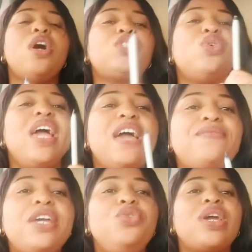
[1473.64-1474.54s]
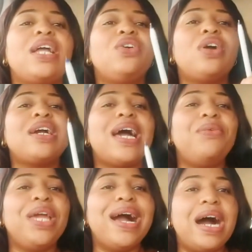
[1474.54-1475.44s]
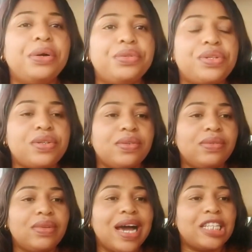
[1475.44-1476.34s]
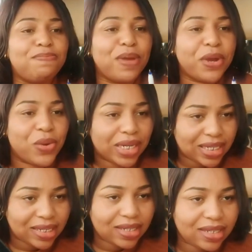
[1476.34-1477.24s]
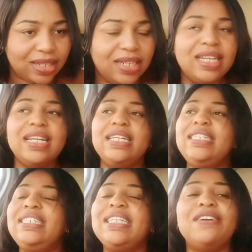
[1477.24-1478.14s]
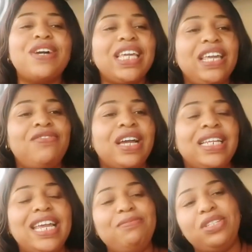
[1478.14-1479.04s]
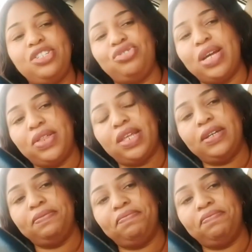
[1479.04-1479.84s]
Whatsoever you cannot carry out as parent, never give an empty threat.